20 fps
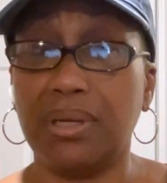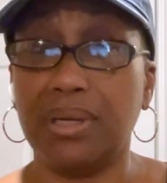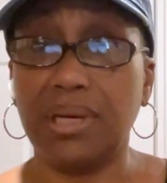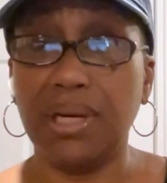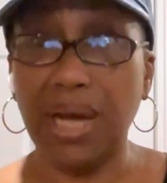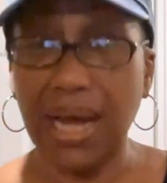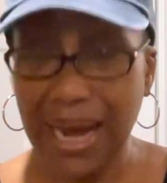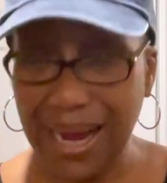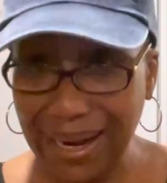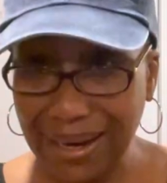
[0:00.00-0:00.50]

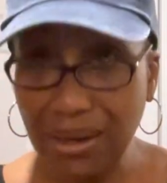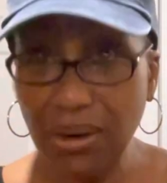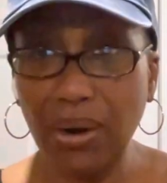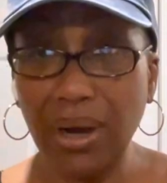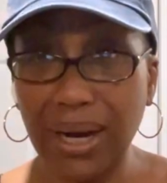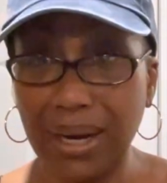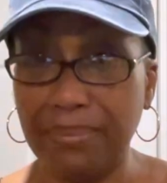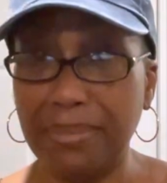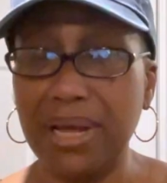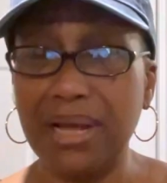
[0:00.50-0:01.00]
Now I know
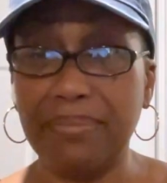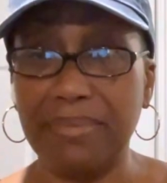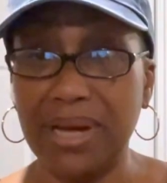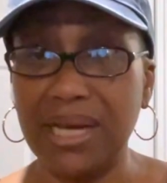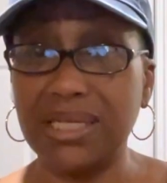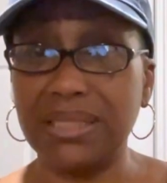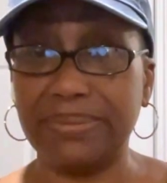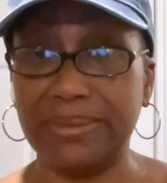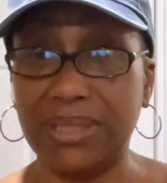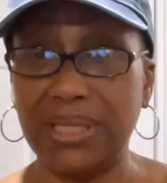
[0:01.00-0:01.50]
how to make
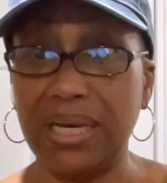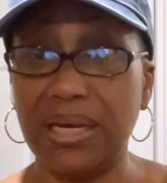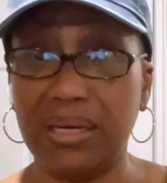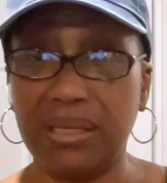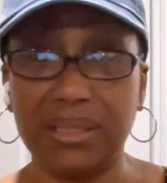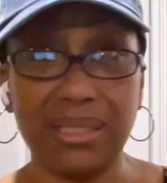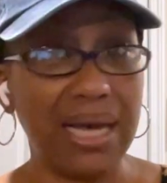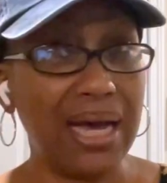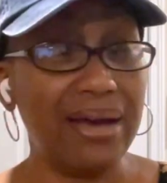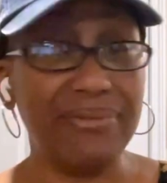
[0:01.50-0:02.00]
mashed
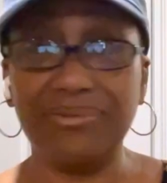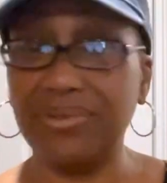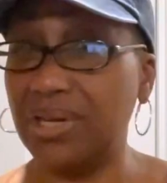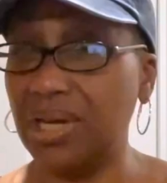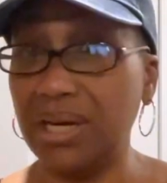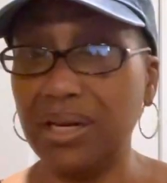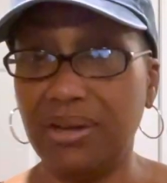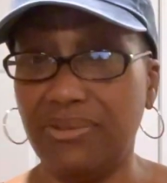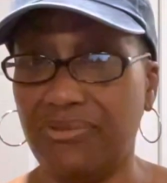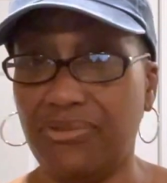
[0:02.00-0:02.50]
potatoes. I've
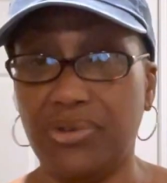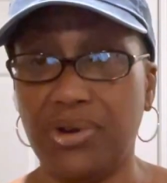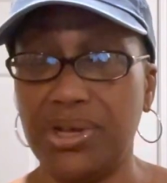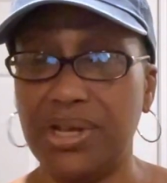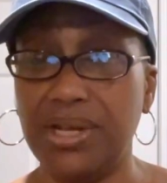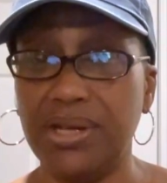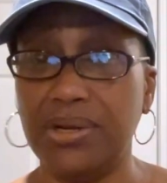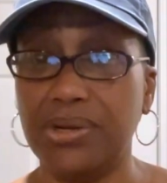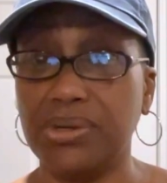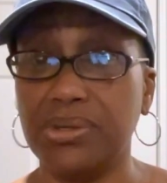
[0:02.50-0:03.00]
done it for
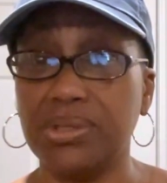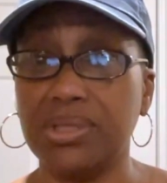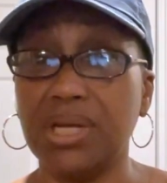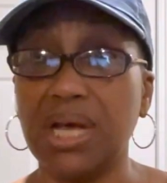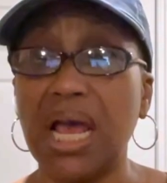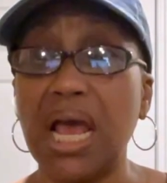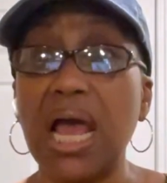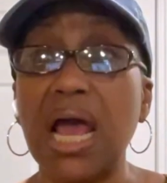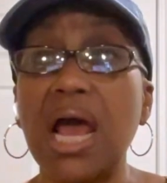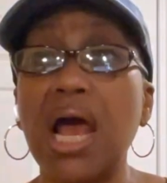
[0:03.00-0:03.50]
years.
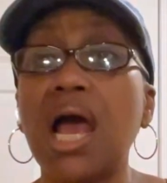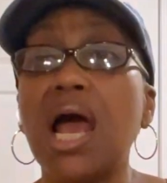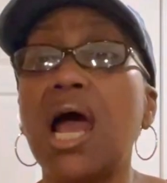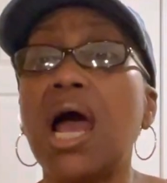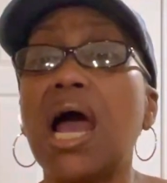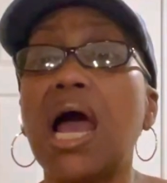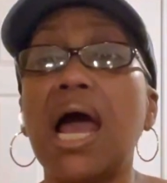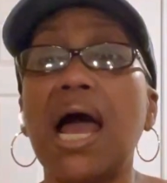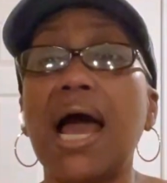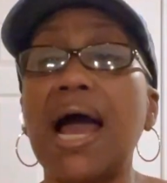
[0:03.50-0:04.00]

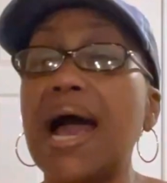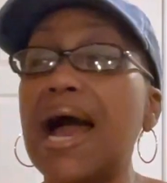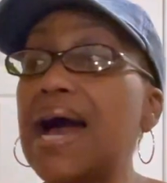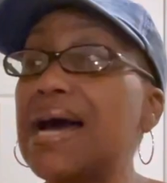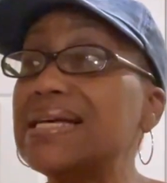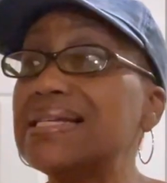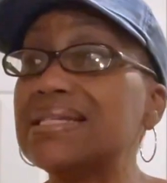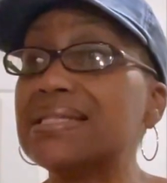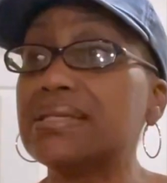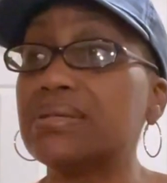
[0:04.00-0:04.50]

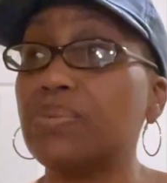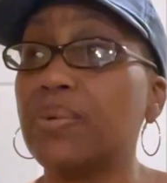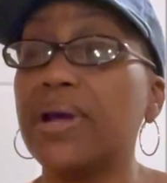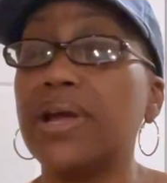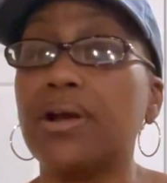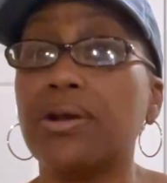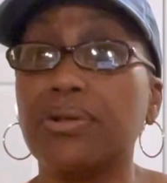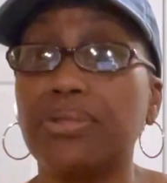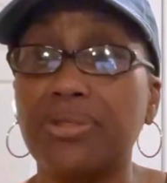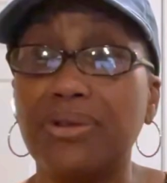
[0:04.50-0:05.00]
I
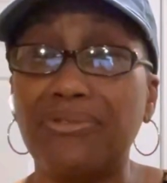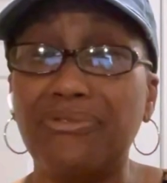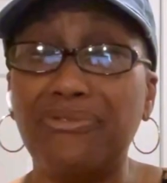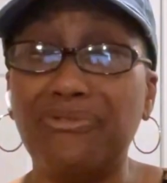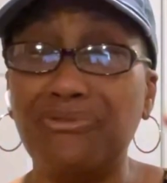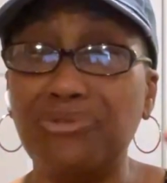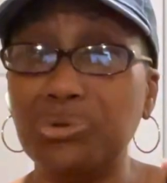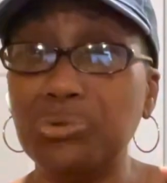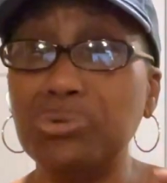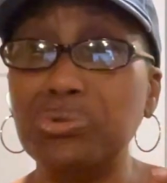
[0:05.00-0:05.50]
swear the
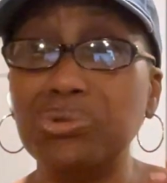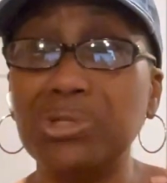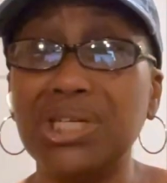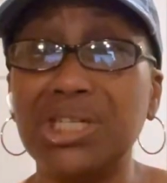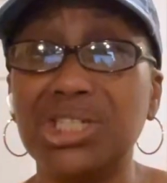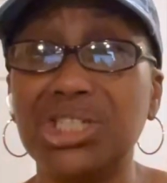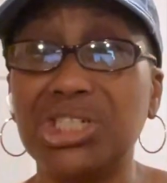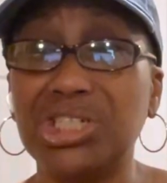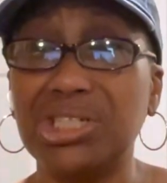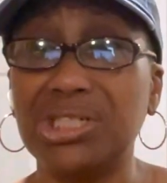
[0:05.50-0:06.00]
food
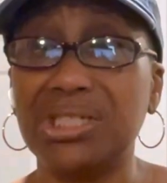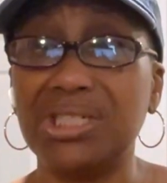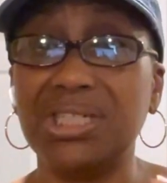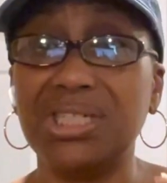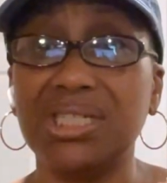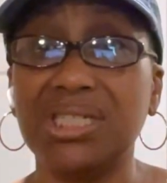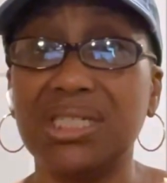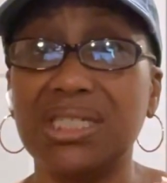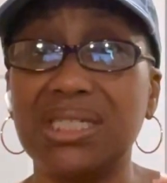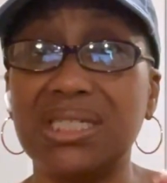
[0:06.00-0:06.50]
is
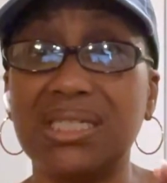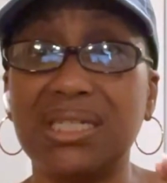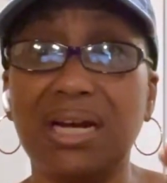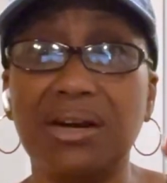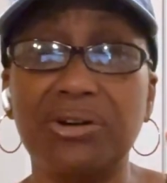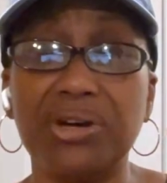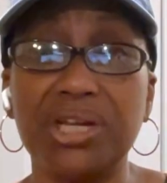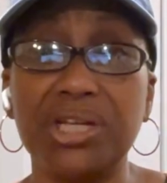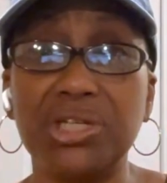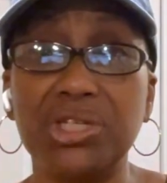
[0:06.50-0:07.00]
just
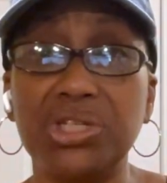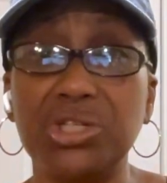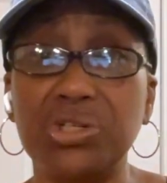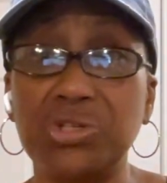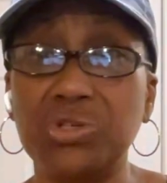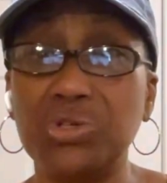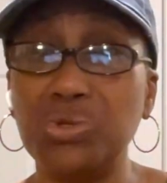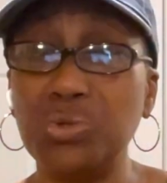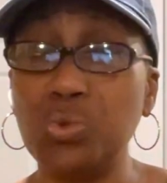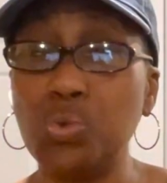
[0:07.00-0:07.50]
starting to
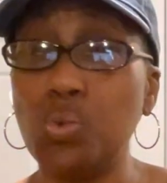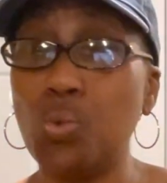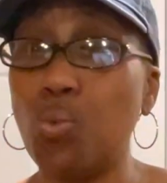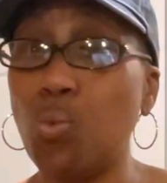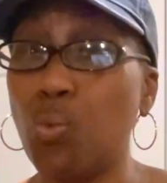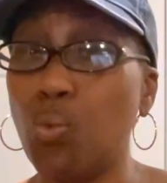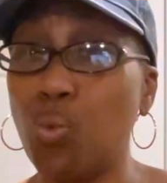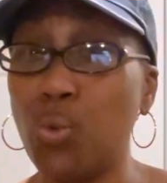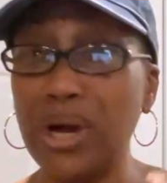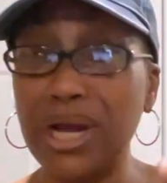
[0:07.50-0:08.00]
do
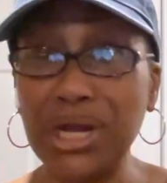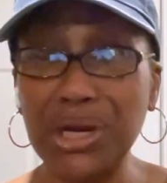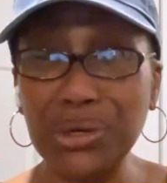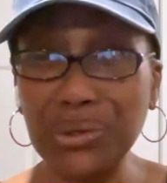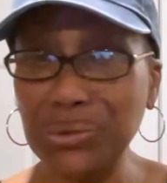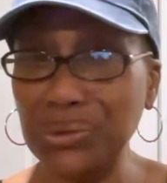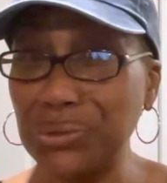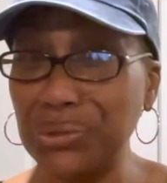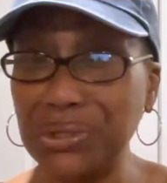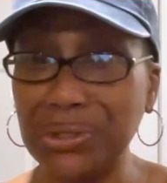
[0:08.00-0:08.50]

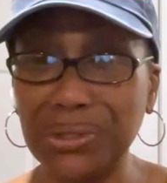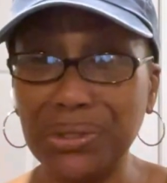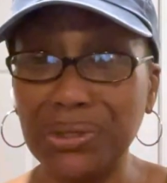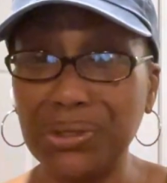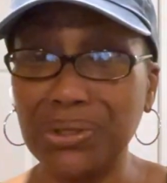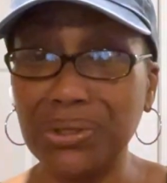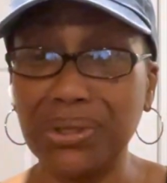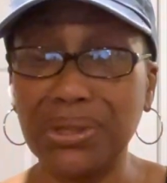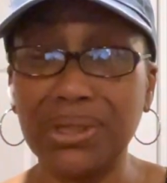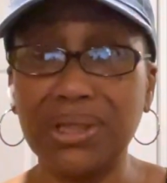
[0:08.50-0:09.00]
weird
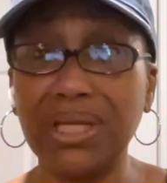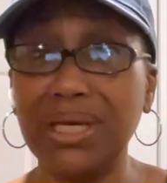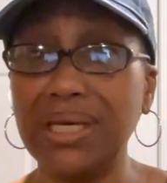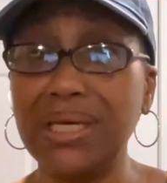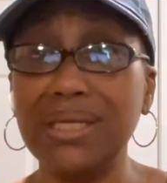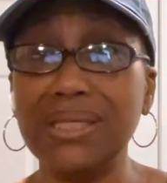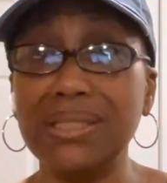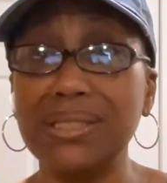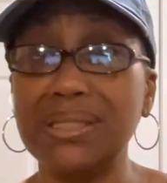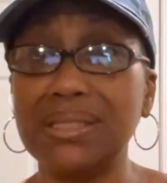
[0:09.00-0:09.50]

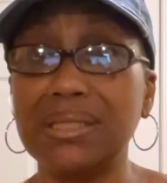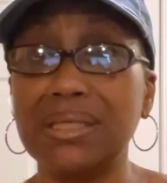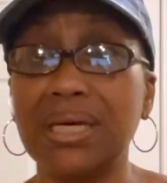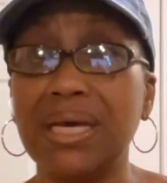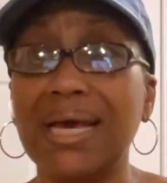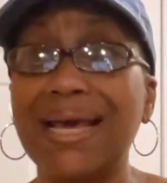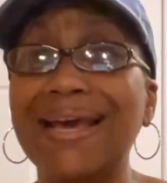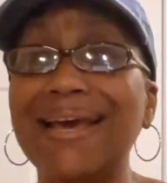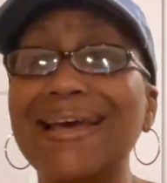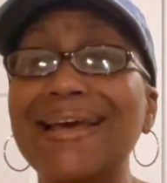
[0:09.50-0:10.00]
things,
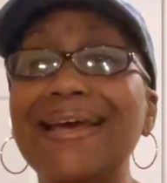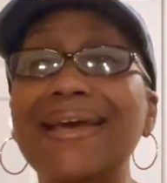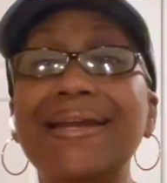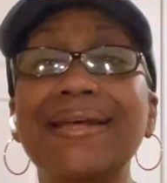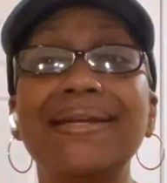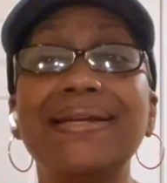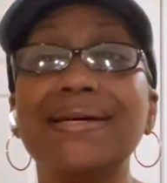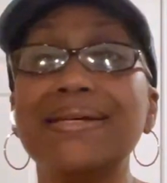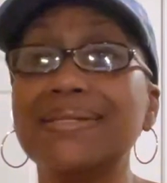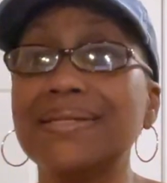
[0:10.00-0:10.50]
and
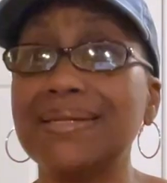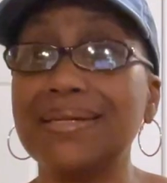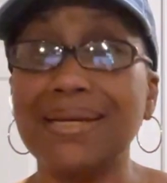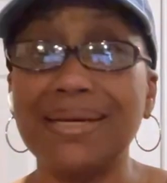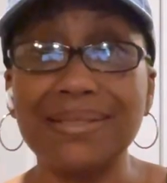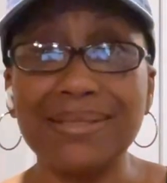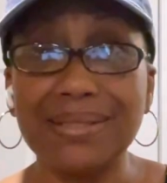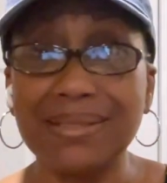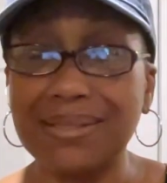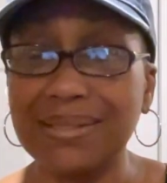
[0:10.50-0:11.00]
it doesn't
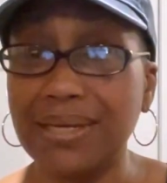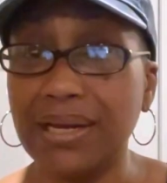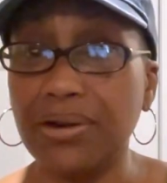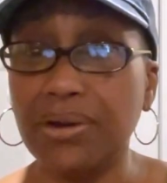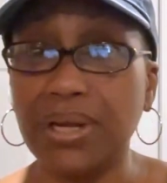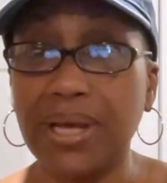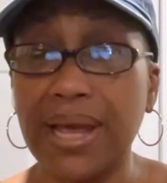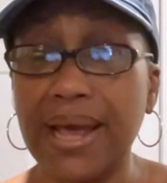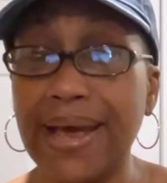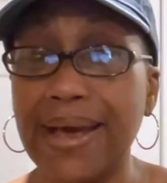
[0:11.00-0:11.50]

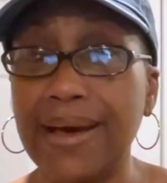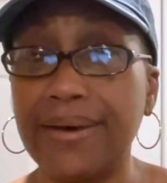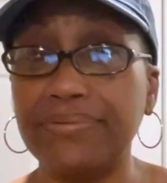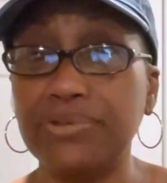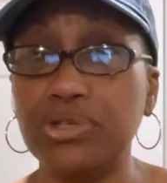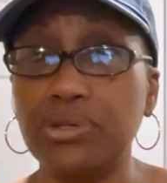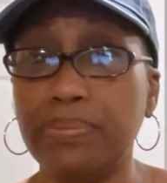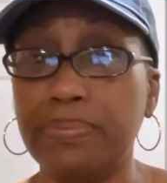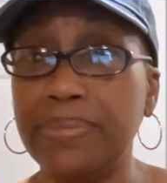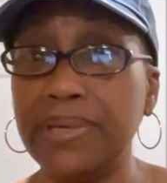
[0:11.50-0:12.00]
necessarily have
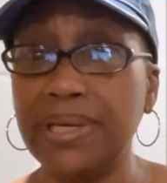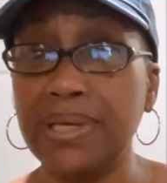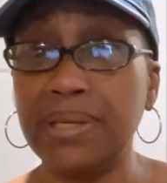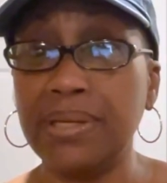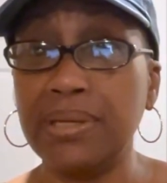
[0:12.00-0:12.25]
to be